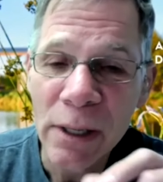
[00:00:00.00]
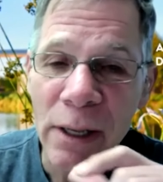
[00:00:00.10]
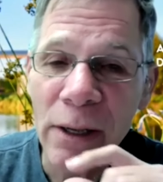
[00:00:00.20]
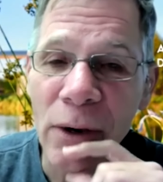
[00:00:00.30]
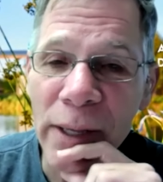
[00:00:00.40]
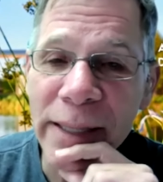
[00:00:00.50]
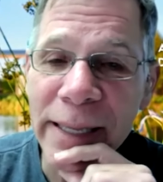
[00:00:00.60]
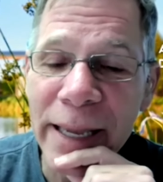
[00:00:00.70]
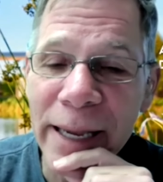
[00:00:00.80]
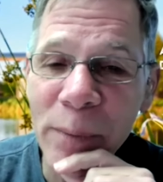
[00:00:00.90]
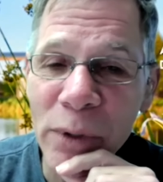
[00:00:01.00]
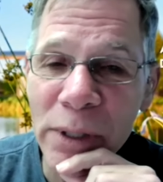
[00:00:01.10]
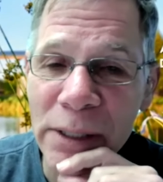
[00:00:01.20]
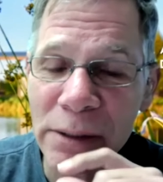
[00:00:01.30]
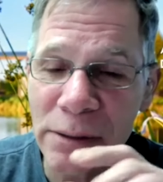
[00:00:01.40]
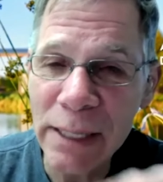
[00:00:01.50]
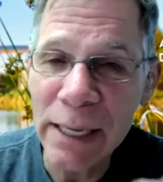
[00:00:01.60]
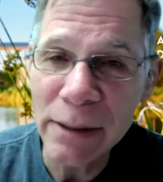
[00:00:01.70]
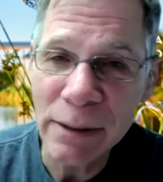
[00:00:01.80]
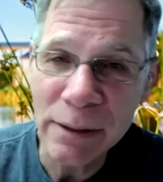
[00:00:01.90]
uh, on the camera. It's
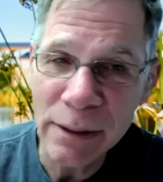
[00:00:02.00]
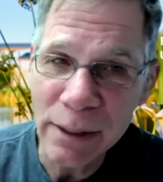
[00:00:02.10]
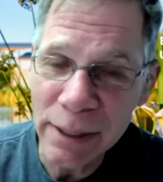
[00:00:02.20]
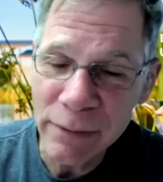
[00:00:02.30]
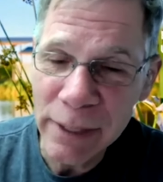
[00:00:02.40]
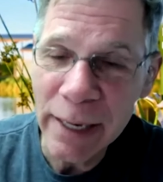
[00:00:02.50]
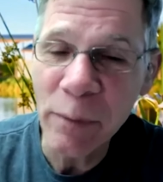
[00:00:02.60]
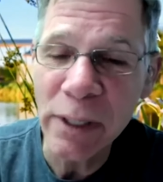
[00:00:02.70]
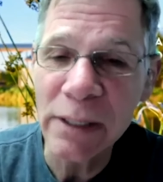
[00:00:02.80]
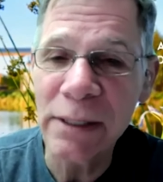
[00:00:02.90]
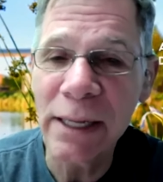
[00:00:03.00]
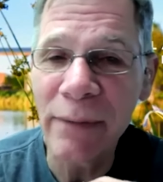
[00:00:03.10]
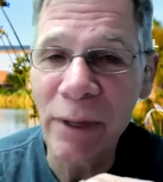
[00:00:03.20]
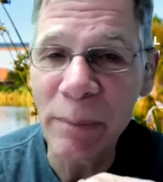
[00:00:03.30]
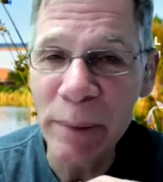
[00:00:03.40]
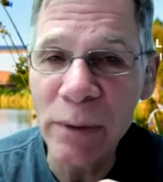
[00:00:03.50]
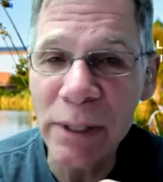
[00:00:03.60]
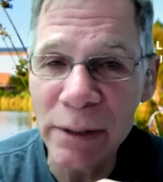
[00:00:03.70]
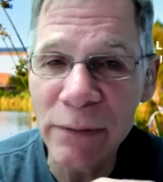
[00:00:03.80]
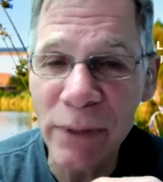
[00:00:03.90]
not, it, the camera doesn't have a
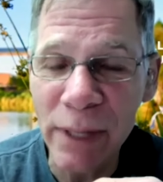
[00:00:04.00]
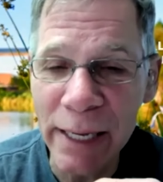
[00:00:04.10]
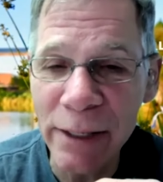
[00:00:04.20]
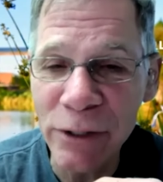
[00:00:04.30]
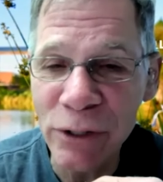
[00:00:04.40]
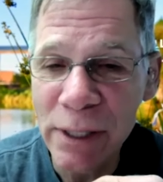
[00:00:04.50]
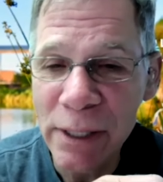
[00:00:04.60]
built-in flash,